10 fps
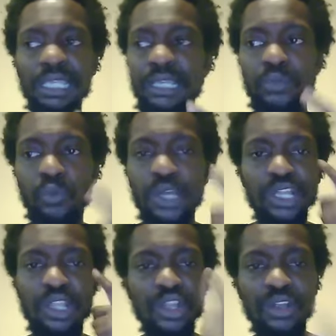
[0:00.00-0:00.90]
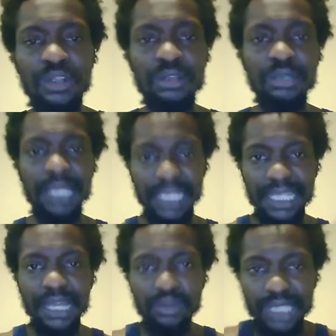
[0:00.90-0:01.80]
want to learn and
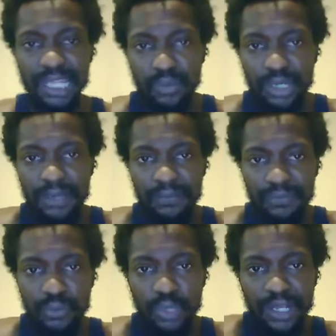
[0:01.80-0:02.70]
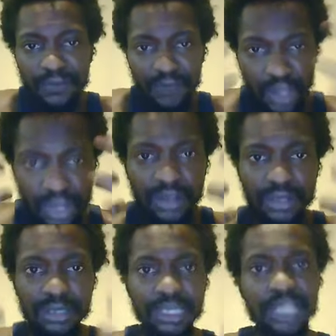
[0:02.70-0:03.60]
get out there and want to
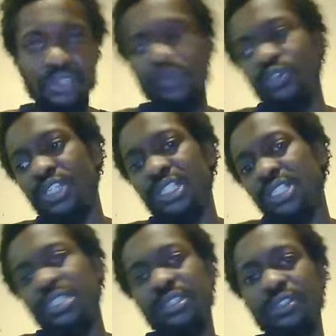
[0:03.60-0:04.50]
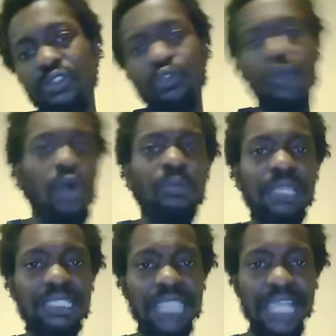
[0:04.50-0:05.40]
learn, then you
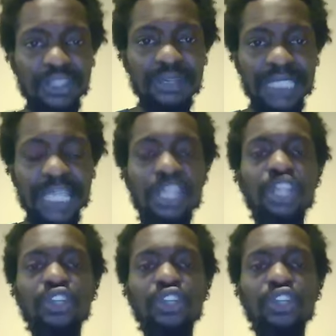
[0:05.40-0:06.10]
homeless. Like, you know what I'm saying?